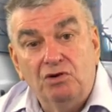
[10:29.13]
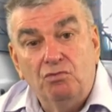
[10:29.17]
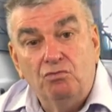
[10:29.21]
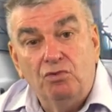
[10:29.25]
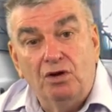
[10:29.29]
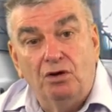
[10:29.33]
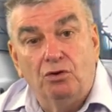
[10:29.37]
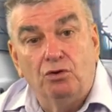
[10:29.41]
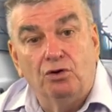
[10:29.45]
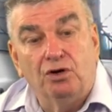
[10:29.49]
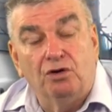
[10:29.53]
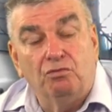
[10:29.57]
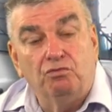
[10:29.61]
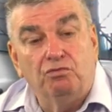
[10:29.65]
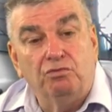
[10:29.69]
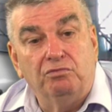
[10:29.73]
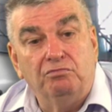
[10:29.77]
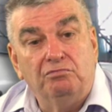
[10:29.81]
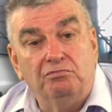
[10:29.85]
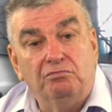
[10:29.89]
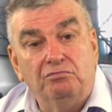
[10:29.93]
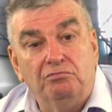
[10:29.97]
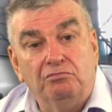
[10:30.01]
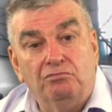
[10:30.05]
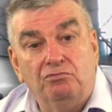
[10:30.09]
We'll look at
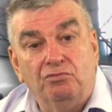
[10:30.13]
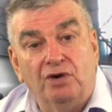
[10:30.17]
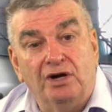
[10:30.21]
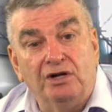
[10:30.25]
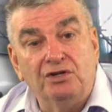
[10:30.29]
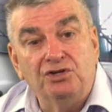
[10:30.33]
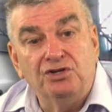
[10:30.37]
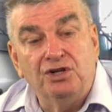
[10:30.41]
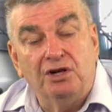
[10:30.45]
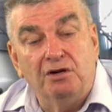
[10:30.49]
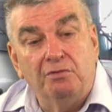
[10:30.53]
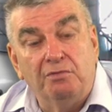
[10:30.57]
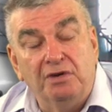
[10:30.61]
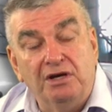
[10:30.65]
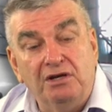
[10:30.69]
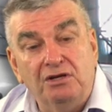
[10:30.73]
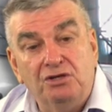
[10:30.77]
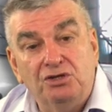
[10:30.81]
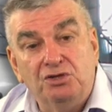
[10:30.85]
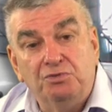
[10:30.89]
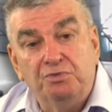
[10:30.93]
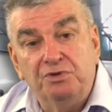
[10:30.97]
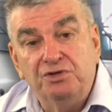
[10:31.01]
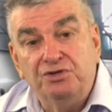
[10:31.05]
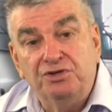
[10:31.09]
ones that have been
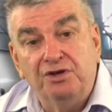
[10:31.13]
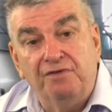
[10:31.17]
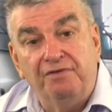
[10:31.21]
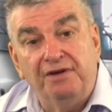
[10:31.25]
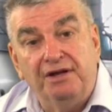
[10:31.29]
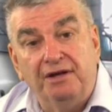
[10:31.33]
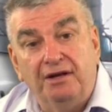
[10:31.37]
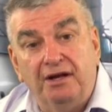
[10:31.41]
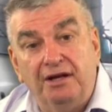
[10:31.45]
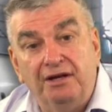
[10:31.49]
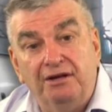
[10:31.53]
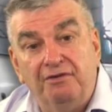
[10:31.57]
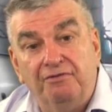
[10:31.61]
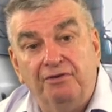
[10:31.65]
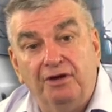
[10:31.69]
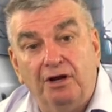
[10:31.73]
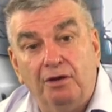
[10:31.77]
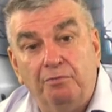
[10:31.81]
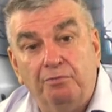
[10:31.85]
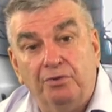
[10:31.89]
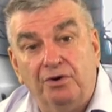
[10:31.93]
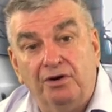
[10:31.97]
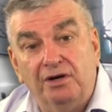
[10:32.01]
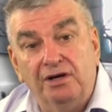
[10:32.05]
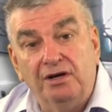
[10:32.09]
specifically
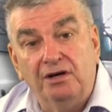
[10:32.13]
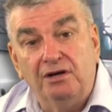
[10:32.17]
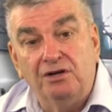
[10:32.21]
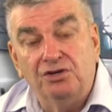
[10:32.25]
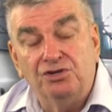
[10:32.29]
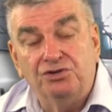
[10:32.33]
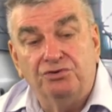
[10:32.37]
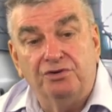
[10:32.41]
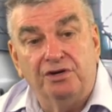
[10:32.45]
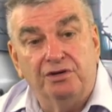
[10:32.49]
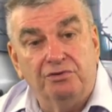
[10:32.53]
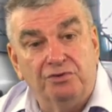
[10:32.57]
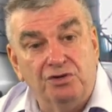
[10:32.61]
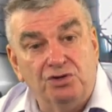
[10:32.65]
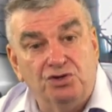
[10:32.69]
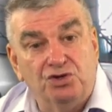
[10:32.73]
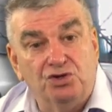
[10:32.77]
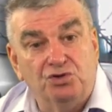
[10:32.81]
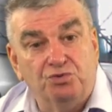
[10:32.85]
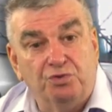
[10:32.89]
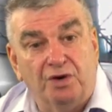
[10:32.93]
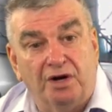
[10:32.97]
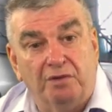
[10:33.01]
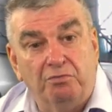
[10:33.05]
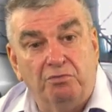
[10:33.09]
developed by industry. This
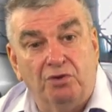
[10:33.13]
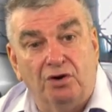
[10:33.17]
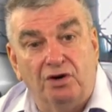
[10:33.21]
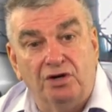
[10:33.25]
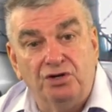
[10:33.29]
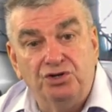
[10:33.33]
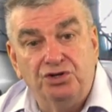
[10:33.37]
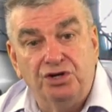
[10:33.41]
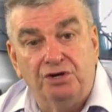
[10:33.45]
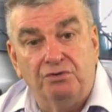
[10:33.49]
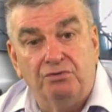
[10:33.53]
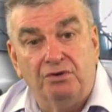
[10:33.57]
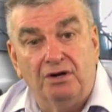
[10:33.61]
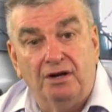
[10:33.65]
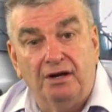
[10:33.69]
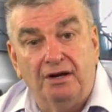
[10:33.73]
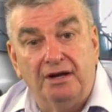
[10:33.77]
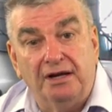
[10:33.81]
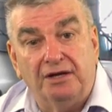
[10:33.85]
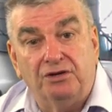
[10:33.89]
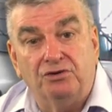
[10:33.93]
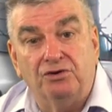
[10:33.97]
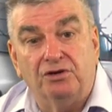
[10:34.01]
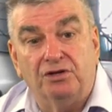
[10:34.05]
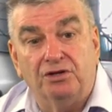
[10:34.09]
is one by General
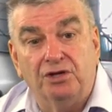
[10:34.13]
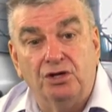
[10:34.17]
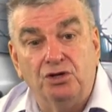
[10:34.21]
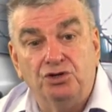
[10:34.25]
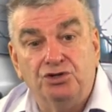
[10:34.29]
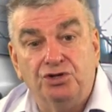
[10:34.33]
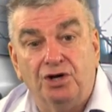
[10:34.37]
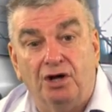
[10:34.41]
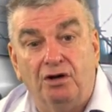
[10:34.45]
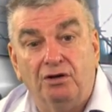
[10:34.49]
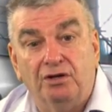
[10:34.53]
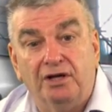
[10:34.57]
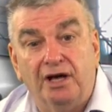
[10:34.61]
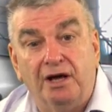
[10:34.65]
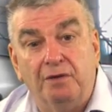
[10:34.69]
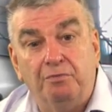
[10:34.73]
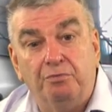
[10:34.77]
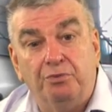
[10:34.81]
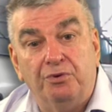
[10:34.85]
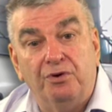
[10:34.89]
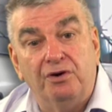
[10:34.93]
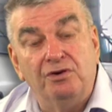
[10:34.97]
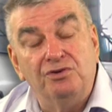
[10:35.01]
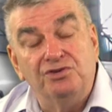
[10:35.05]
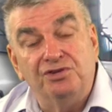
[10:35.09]
Electric, their Tollgate
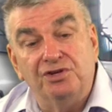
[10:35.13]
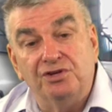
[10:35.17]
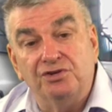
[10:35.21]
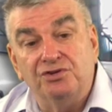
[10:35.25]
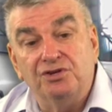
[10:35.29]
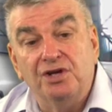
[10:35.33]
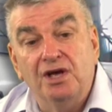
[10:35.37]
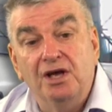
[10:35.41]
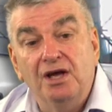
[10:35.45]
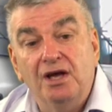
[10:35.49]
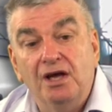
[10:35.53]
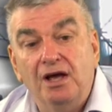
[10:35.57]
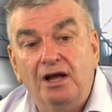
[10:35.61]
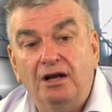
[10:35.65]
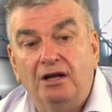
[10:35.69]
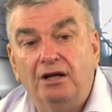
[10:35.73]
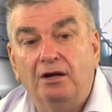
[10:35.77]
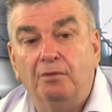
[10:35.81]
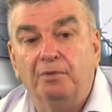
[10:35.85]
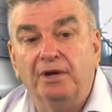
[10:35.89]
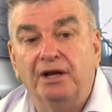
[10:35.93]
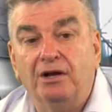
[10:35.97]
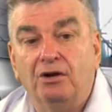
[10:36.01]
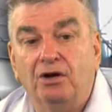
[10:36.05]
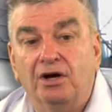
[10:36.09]
process. A
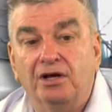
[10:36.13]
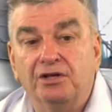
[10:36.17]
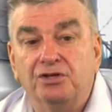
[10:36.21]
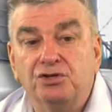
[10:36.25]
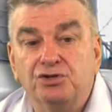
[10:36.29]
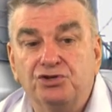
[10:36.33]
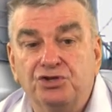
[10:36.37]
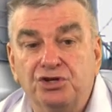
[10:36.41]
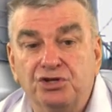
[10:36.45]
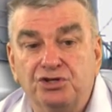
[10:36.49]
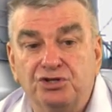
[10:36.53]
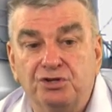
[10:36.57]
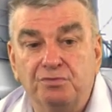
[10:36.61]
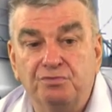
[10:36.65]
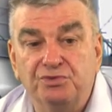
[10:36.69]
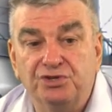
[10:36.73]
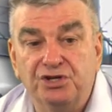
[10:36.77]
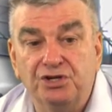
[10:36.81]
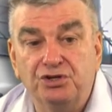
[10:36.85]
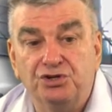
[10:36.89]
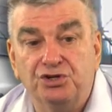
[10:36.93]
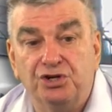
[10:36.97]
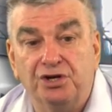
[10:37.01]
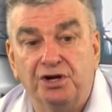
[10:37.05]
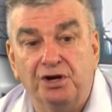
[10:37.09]
little bit like the systems
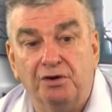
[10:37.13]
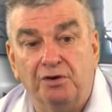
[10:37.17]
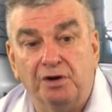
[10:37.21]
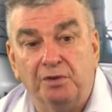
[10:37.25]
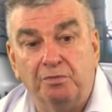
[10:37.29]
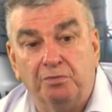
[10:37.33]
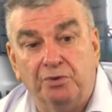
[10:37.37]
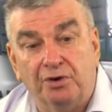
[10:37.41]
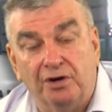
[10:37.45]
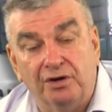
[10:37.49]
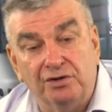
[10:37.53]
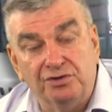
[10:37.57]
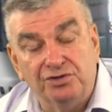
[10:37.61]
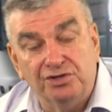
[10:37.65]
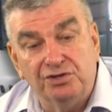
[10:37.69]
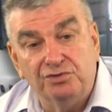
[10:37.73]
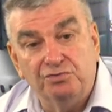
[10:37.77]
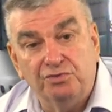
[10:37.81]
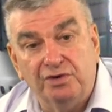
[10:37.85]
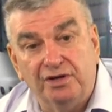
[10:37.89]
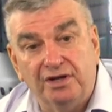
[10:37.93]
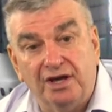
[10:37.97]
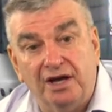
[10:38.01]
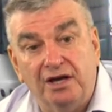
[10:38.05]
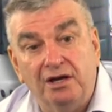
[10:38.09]
engineering process,
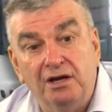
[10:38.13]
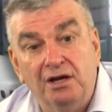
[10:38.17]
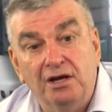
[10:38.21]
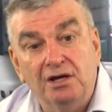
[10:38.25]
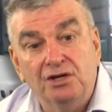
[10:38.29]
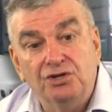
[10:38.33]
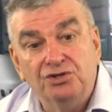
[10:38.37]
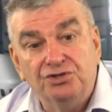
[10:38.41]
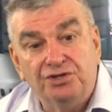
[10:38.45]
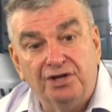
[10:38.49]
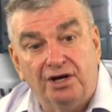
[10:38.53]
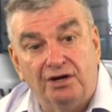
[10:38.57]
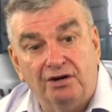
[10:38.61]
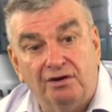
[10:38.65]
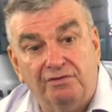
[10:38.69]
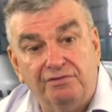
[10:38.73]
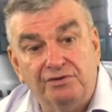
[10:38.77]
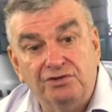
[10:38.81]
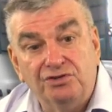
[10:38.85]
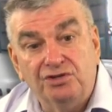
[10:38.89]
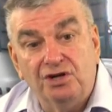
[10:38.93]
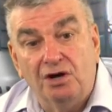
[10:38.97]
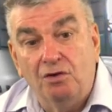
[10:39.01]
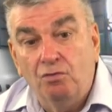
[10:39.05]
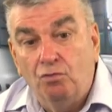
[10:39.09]
where they start off
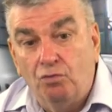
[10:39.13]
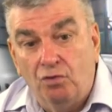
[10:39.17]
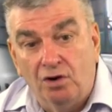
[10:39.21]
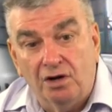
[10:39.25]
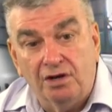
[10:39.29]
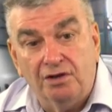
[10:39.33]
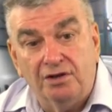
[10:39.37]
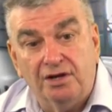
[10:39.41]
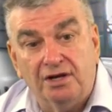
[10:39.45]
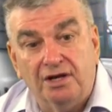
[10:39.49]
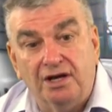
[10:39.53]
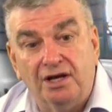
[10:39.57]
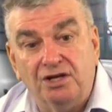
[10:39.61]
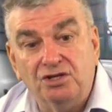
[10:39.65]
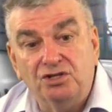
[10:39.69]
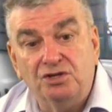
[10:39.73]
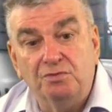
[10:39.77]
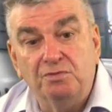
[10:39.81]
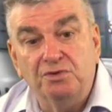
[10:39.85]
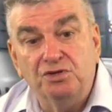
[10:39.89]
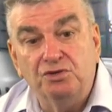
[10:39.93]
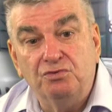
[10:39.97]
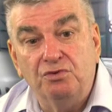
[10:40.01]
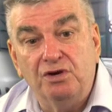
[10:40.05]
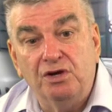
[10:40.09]
and say, what are the
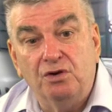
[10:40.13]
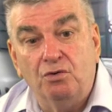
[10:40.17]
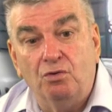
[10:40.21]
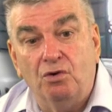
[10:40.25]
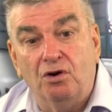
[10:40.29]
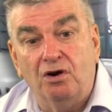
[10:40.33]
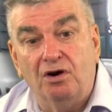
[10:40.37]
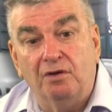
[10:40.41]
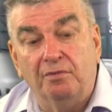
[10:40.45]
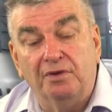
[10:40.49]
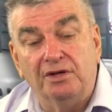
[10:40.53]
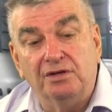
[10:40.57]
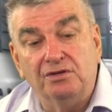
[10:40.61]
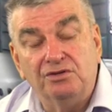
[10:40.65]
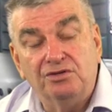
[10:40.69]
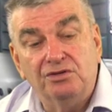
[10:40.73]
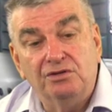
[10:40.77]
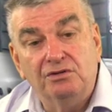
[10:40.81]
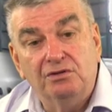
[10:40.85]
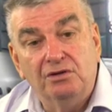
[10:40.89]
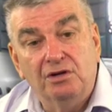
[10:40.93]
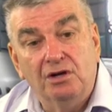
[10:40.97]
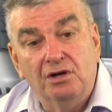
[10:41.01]
customer's requirements?